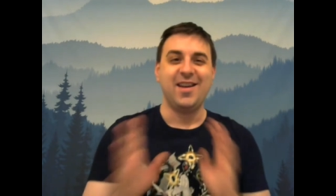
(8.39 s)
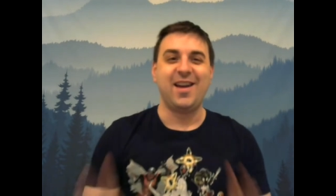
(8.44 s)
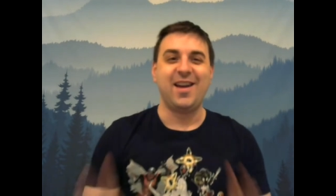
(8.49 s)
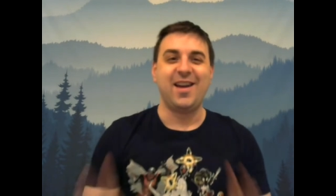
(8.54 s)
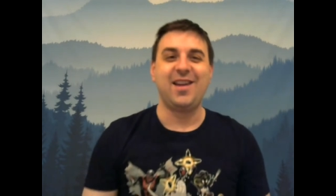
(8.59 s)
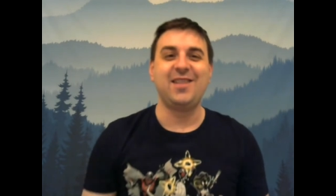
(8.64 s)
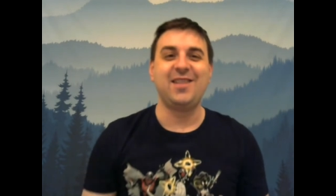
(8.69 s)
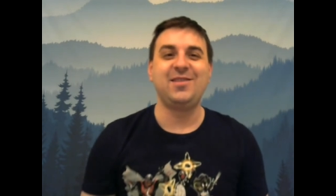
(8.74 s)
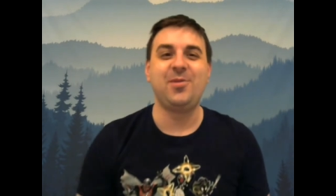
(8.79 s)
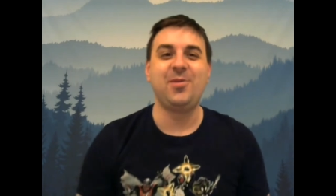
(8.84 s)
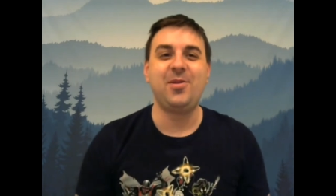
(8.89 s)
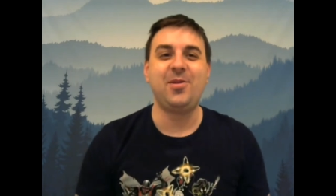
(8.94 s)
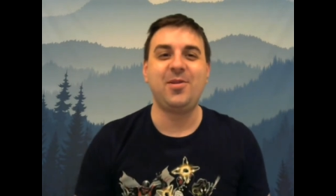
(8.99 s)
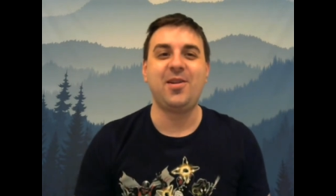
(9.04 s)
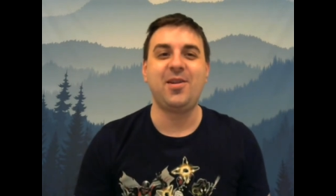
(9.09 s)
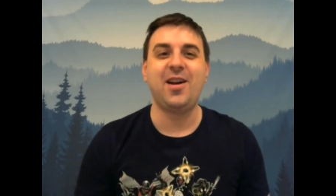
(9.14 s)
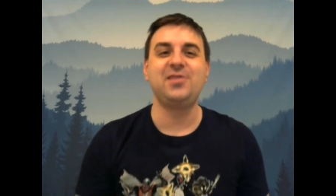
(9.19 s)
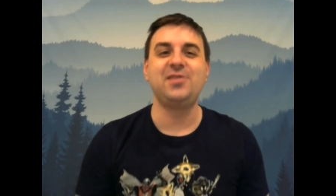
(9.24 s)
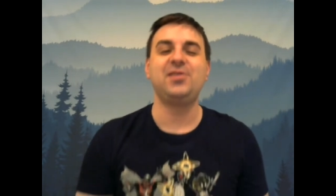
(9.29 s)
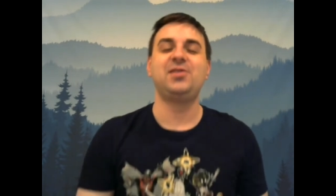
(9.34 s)
And I do all
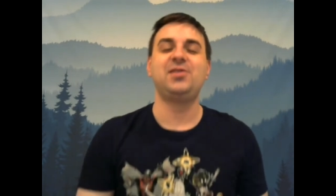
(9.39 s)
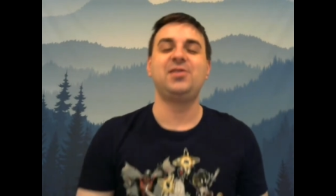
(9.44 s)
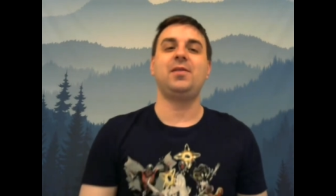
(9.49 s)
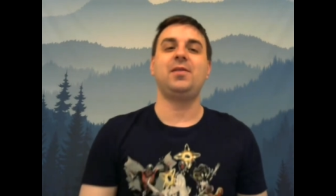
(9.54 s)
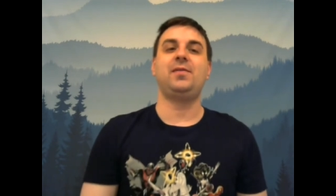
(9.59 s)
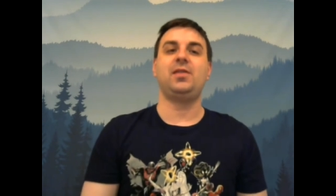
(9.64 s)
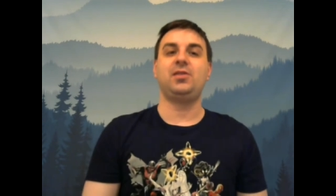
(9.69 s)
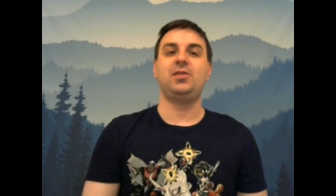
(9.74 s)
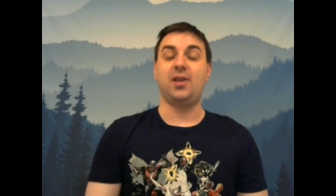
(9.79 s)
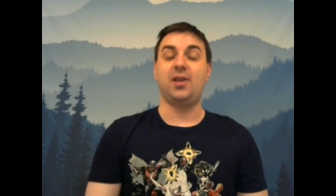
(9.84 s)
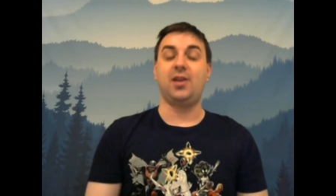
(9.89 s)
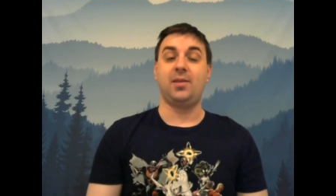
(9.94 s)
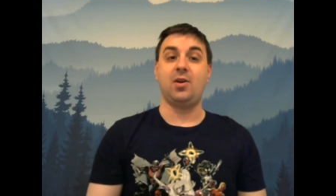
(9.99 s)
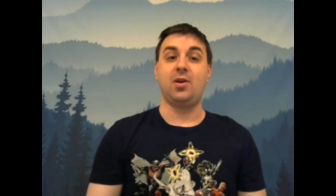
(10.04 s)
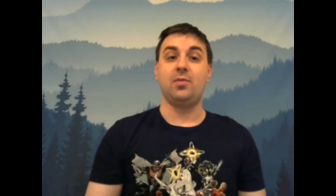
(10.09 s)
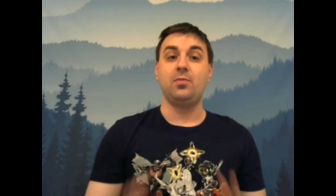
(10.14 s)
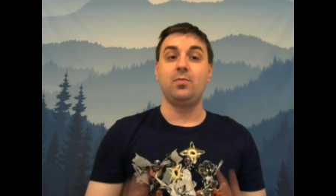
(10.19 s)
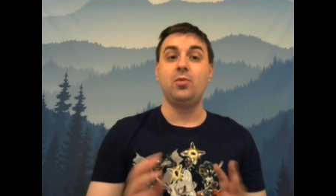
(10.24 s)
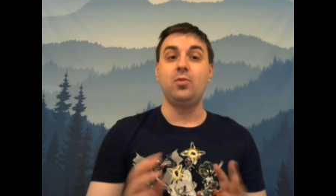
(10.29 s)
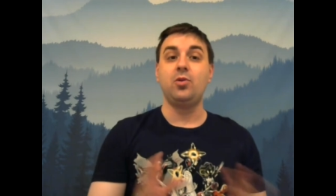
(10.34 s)
kinds of stuff, like talk
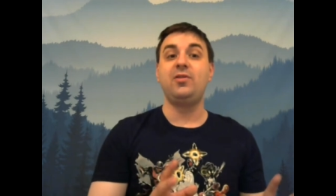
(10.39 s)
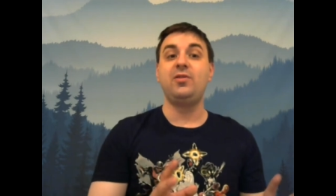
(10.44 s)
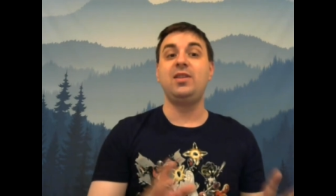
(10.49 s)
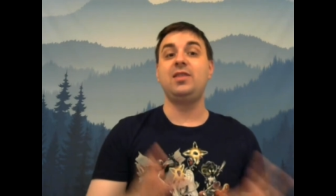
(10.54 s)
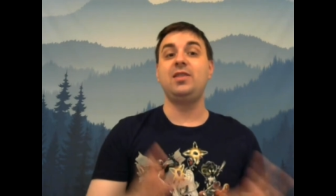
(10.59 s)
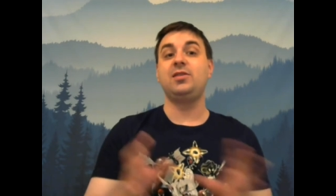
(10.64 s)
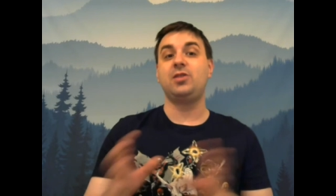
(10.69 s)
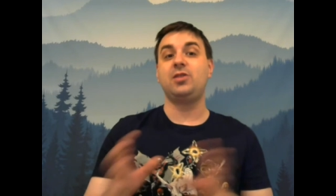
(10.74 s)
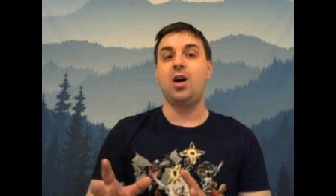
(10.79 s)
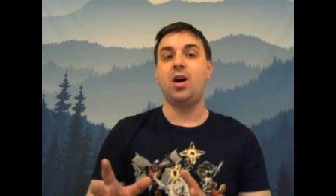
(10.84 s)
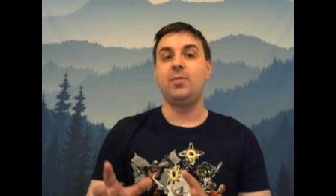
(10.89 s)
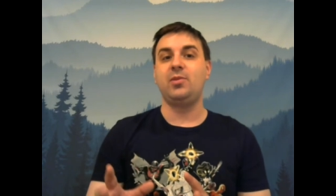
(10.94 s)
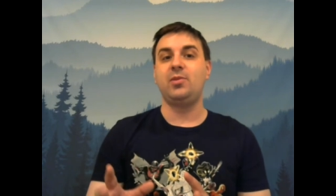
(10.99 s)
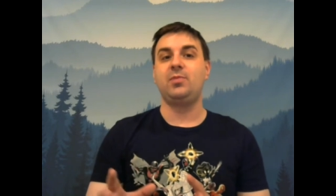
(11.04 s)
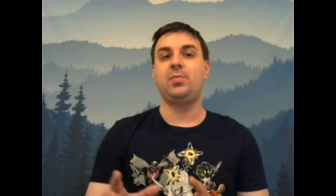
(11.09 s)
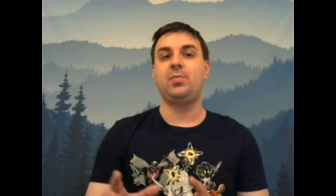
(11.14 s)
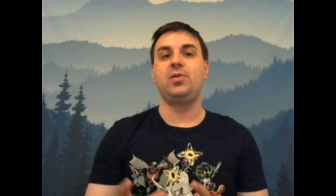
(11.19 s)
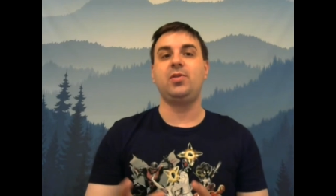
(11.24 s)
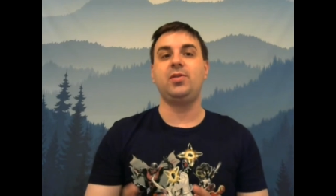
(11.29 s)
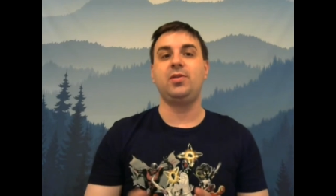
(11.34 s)
about movies, comic
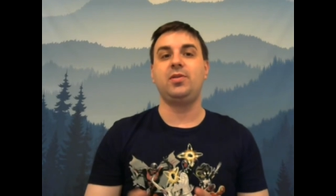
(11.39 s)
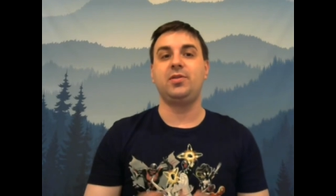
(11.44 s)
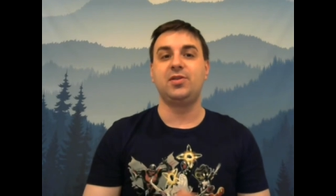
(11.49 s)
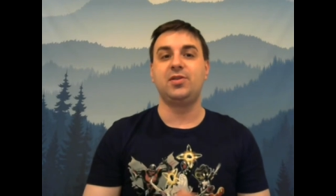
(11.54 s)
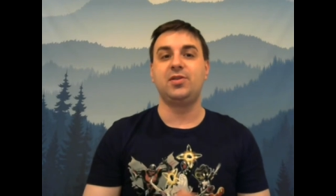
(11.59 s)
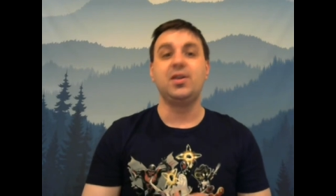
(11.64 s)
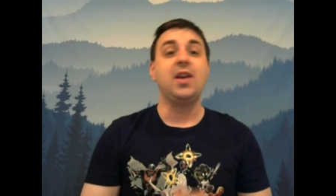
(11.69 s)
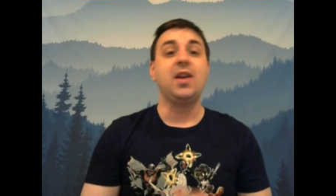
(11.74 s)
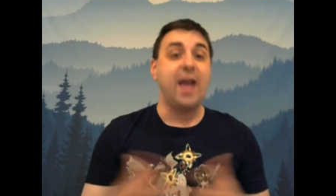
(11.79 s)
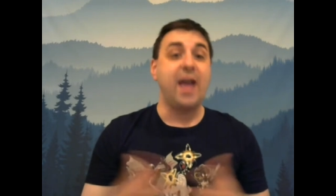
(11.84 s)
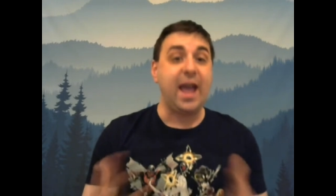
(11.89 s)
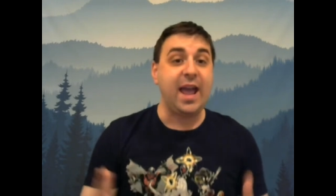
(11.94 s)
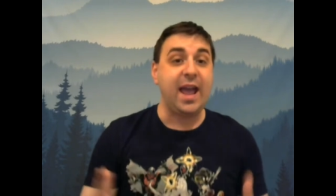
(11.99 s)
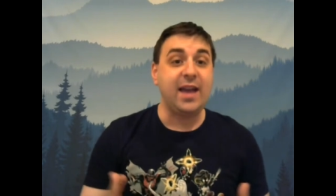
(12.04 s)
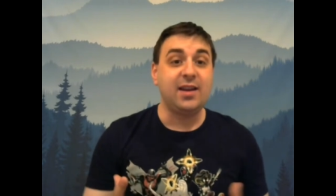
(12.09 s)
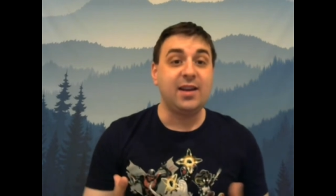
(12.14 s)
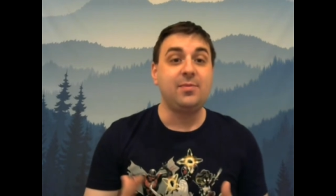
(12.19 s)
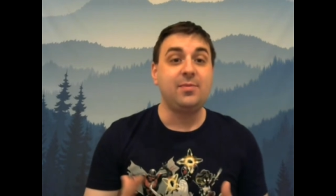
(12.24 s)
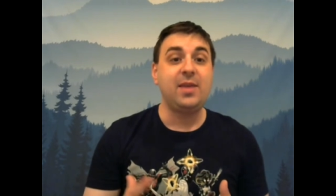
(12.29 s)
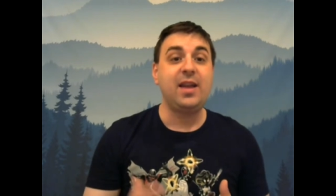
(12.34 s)
books,
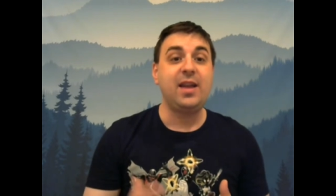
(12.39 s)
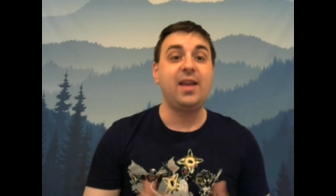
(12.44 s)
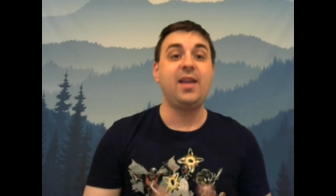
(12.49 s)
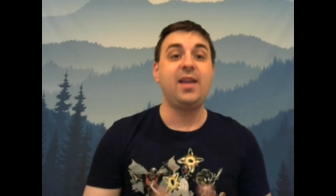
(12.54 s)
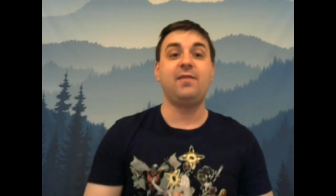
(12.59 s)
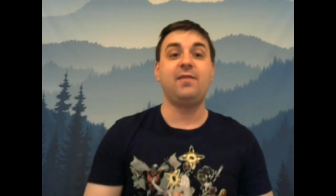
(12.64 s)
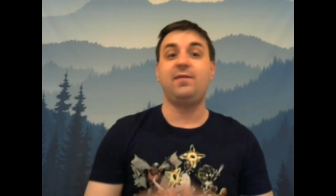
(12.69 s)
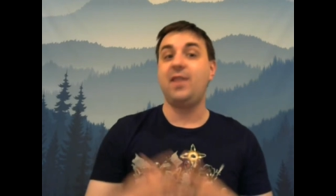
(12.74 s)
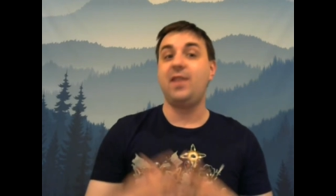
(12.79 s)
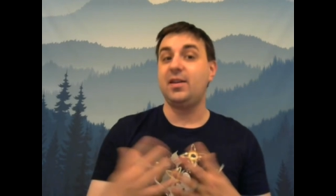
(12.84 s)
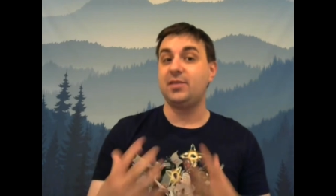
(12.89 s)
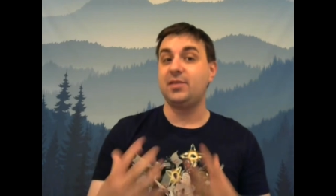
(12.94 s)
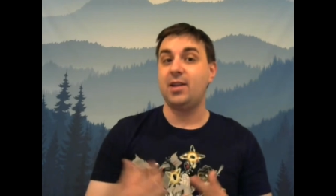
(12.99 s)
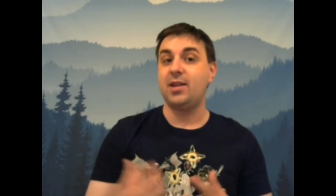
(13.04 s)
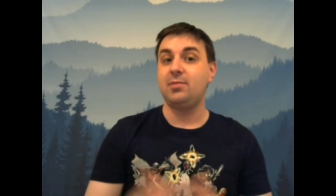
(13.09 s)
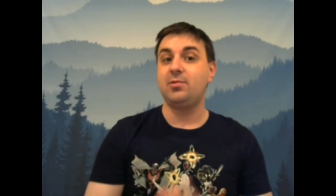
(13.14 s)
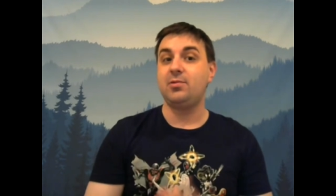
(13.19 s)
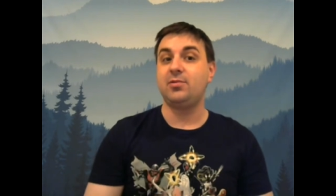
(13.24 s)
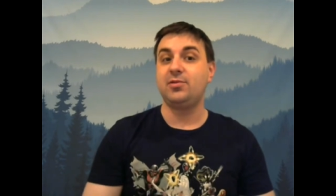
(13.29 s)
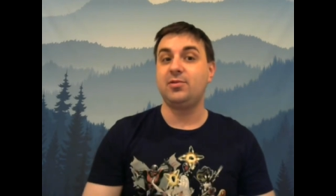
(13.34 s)
anime. In fact,
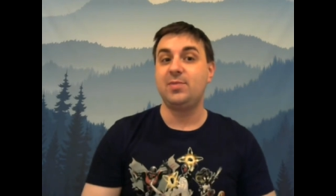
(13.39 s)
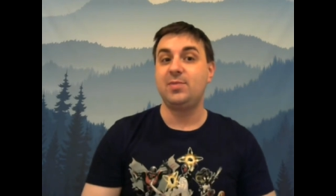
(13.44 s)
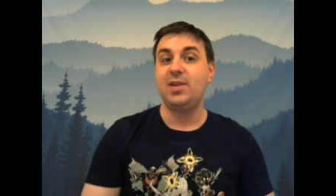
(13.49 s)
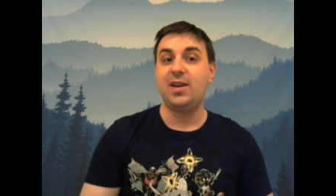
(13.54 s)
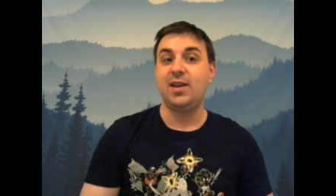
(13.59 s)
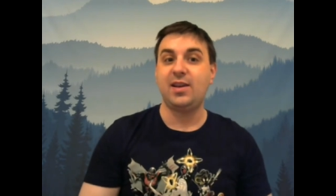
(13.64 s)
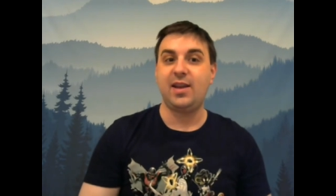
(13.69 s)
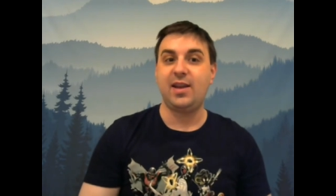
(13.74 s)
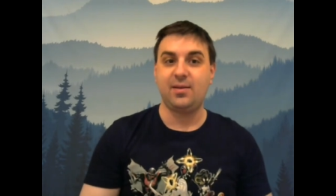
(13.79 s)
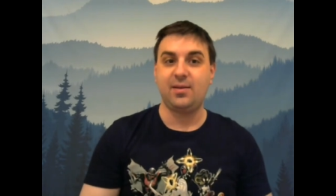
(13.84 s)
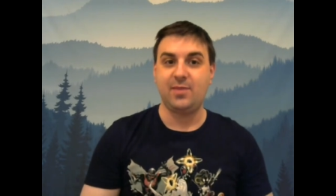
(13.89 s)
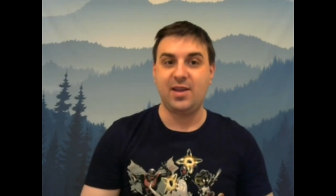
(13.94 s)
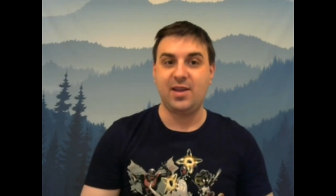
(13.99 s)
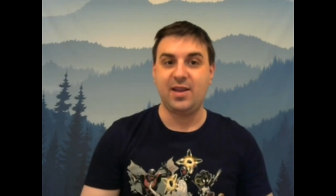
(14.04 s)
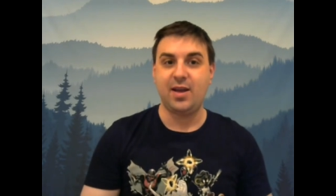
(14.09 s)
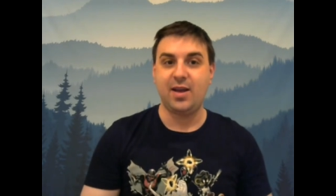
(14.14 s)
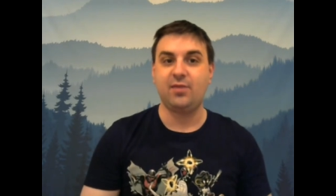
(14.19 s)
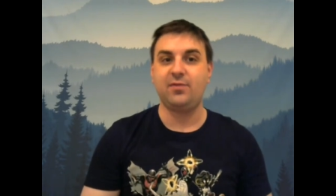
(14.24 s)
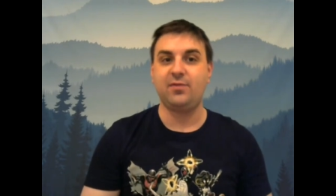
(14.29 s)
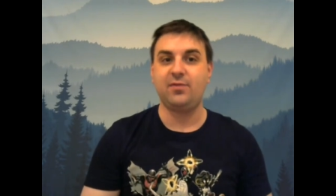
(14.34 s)
I'm going to be at Anime
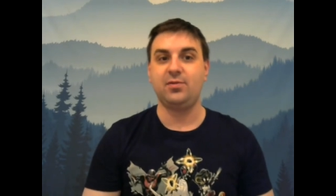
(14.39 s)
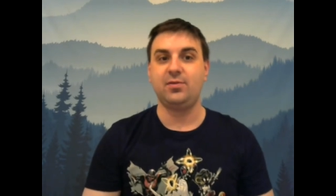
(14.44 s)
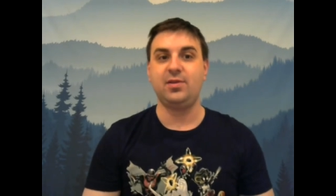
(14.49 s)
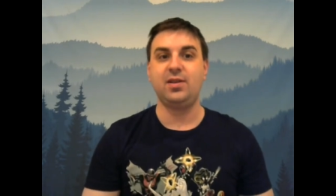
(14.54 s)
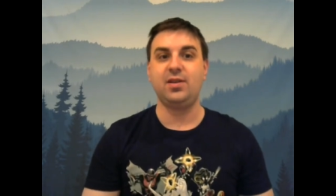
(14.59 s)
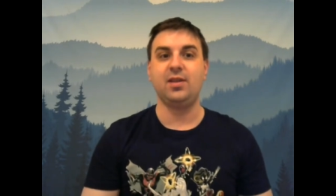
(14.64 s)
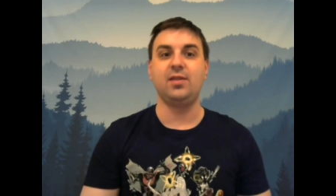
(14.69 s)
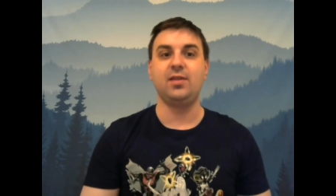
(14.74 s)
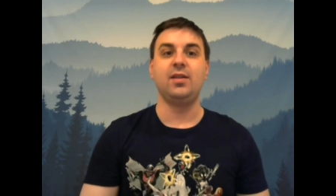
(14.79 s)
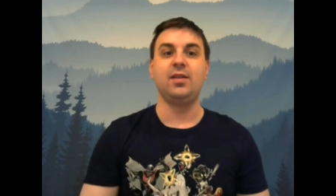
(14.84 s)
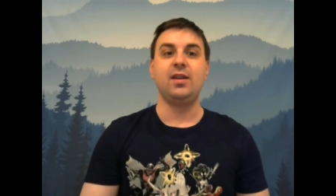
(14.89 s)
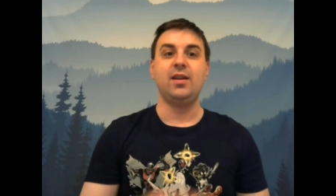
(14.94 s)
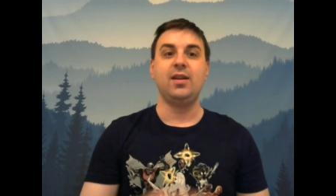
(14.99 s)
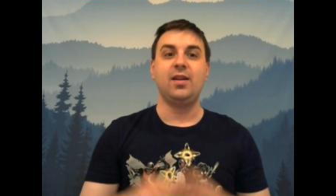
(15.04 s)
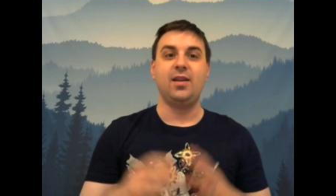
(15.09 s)
California